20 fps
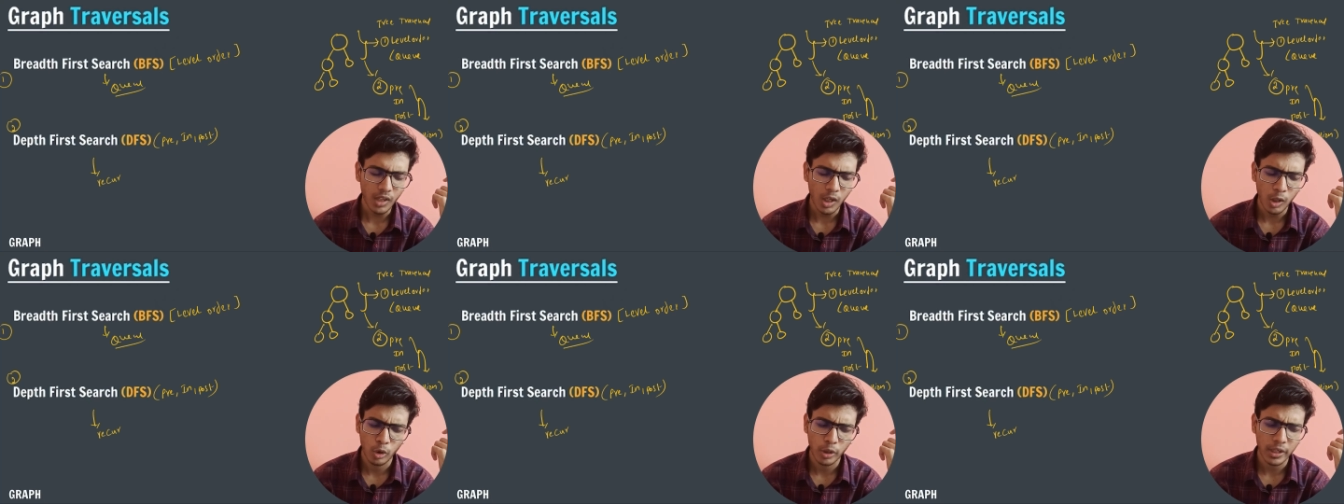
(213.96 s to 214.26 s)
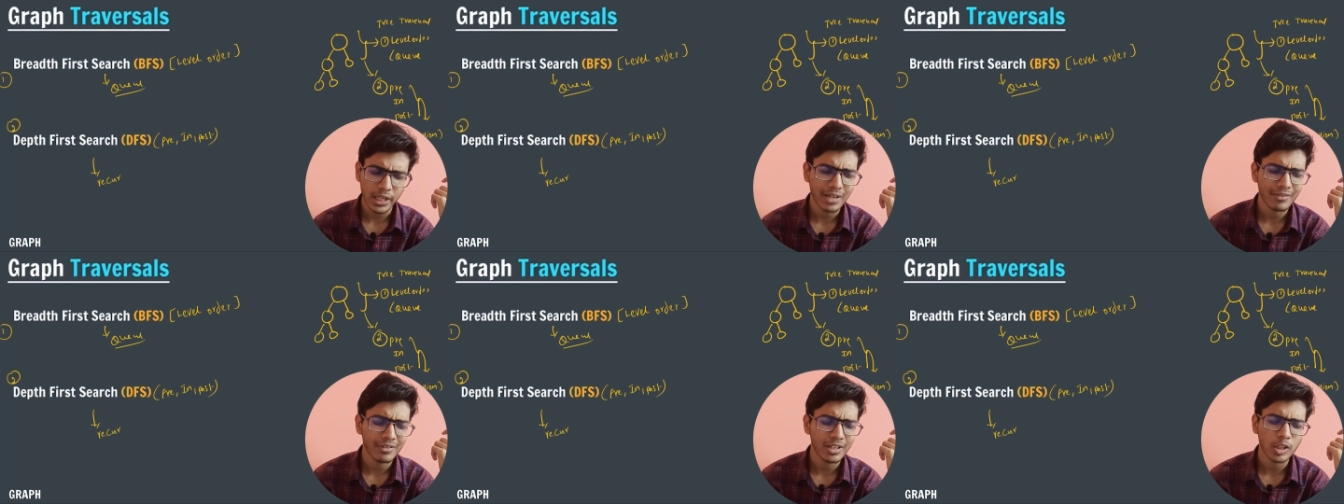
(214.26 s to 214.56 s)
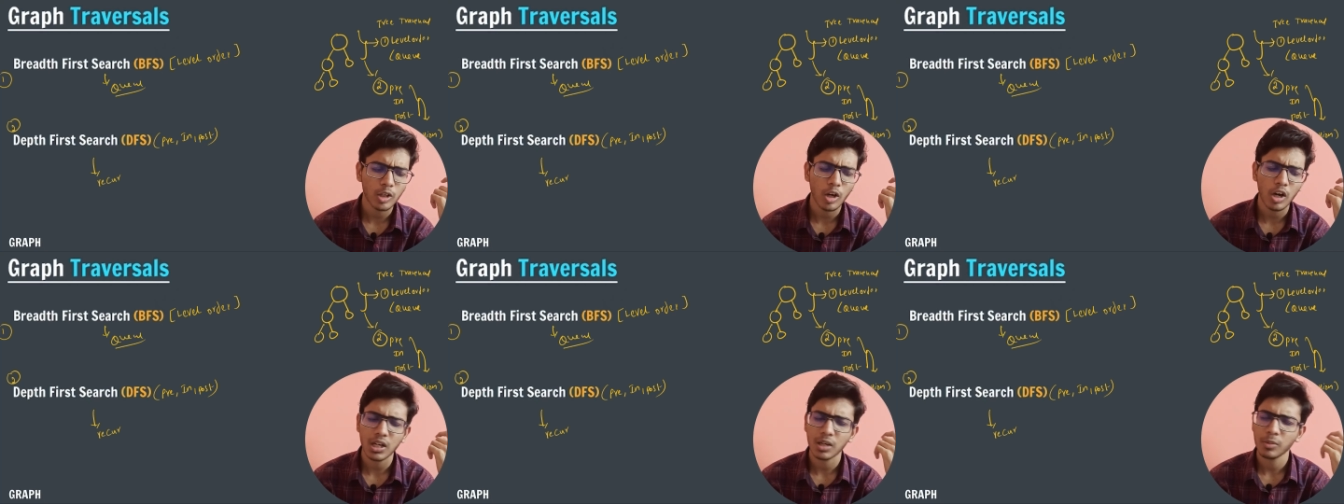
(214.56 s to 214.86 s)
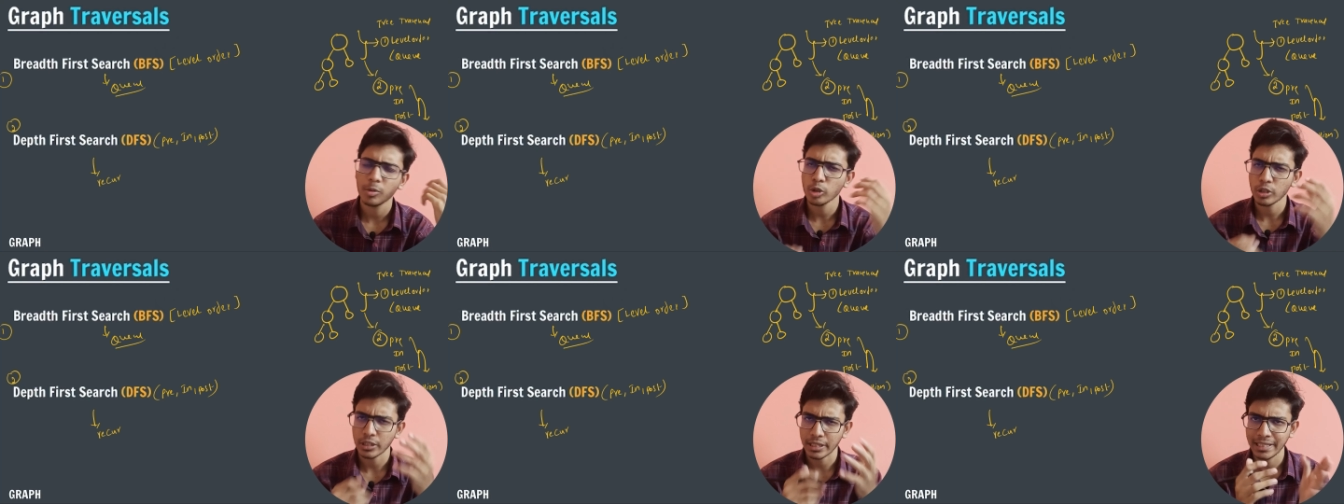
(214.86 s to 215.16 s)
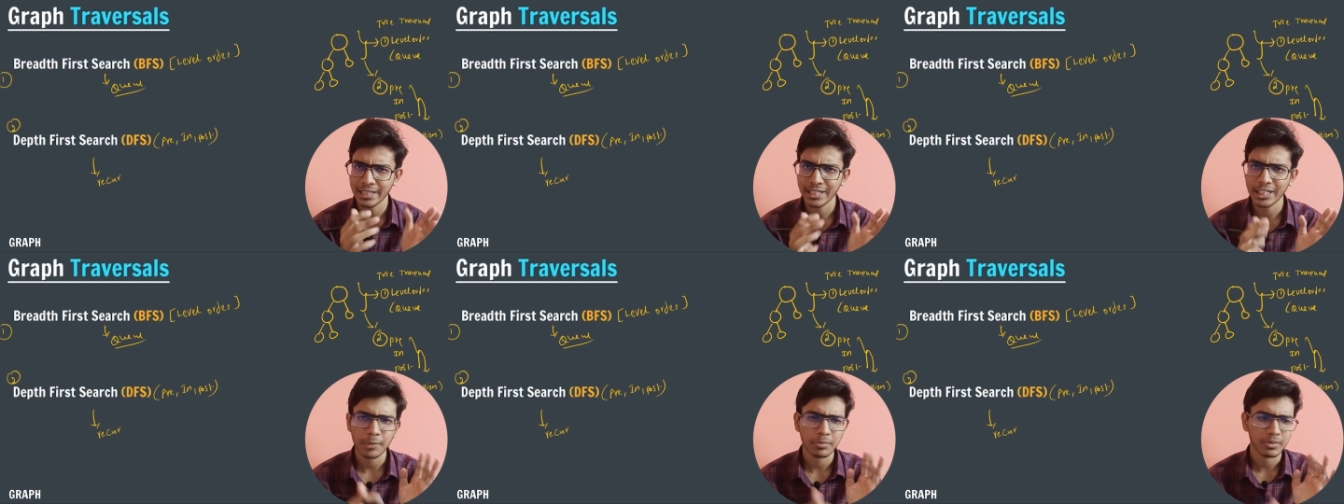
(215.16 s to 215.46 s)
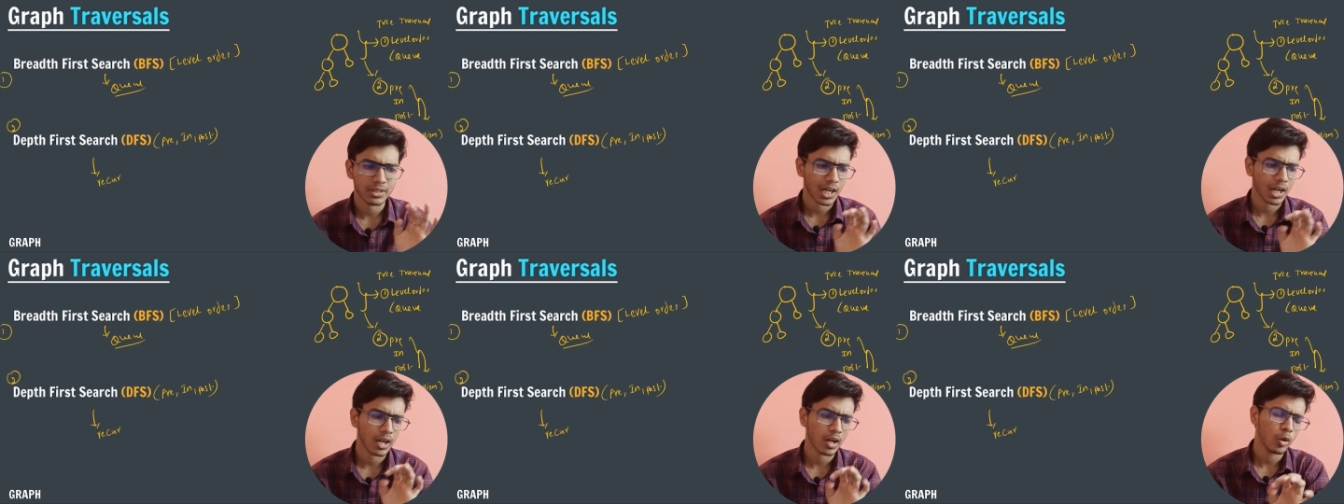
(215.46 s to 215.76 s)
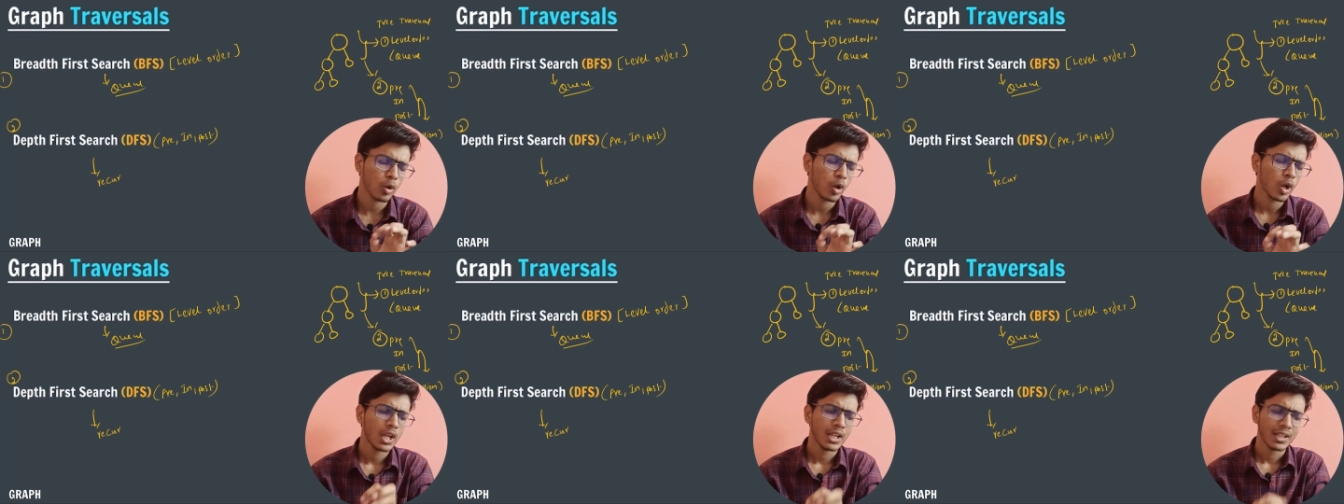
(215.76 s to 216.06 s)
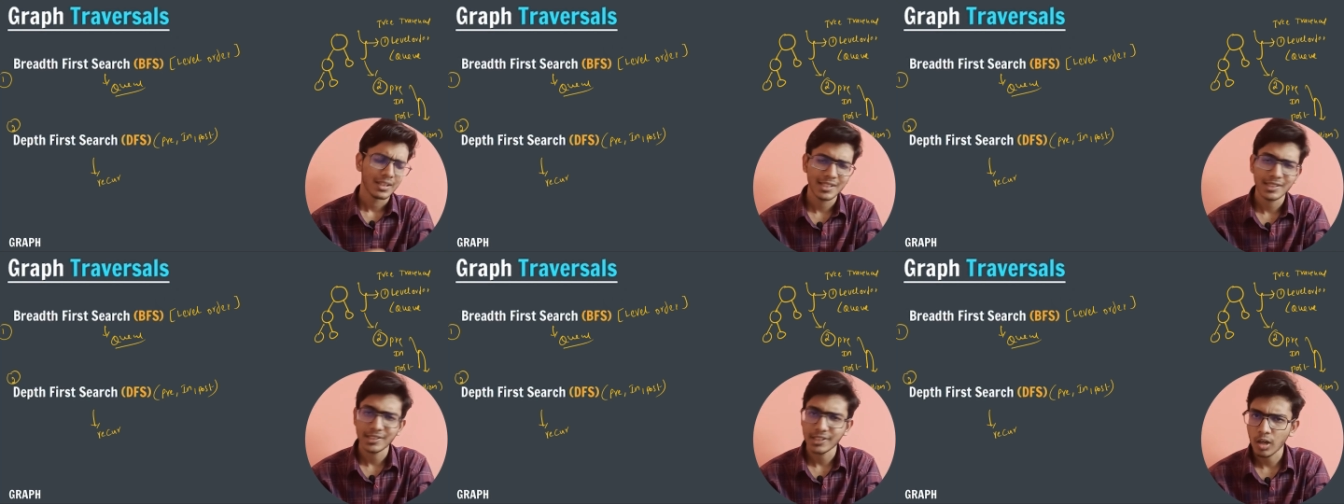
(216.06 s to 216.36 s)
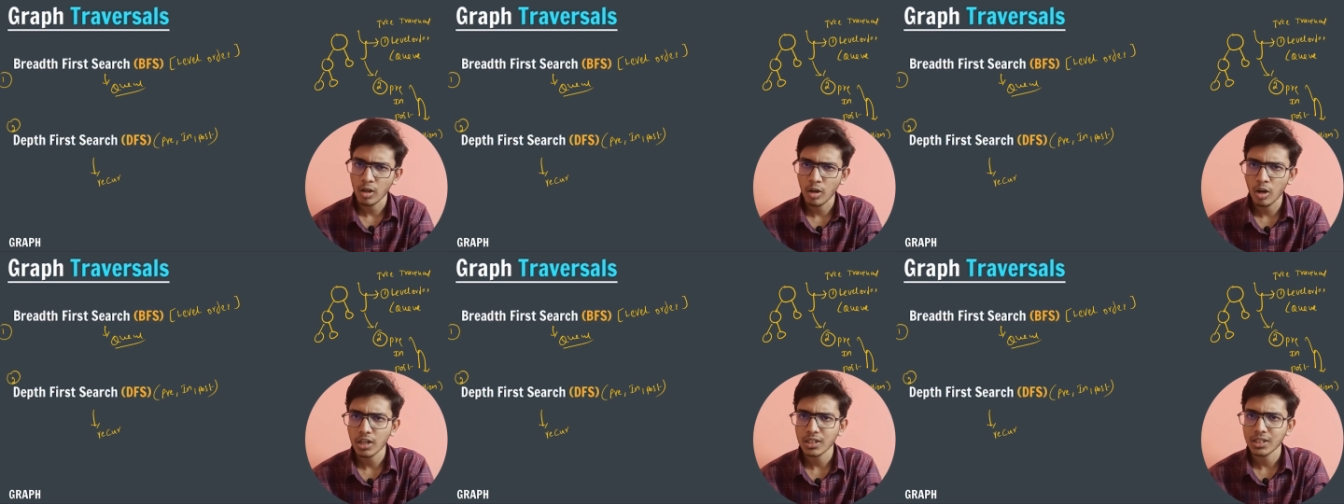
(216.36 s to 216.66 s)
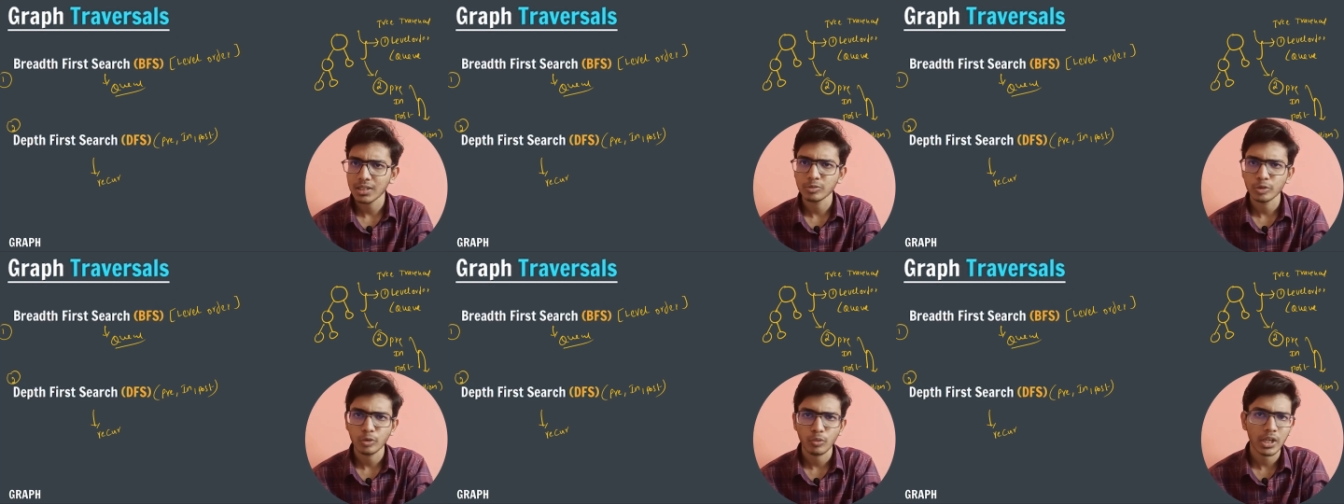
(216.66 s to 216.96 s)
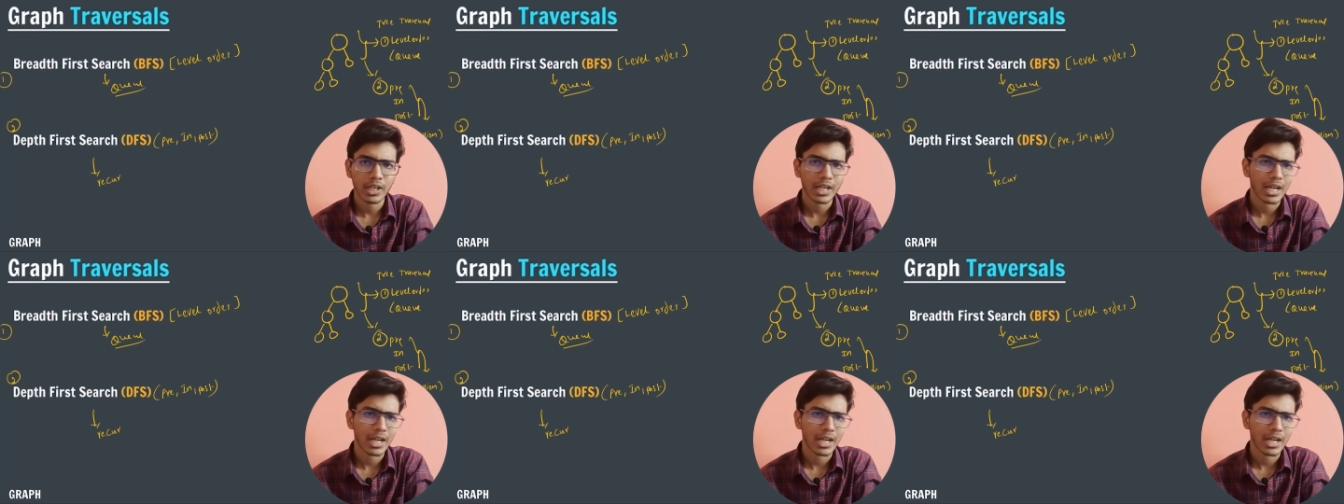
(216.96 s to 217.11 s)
Okay, I will talk about in depth how these algorithms work.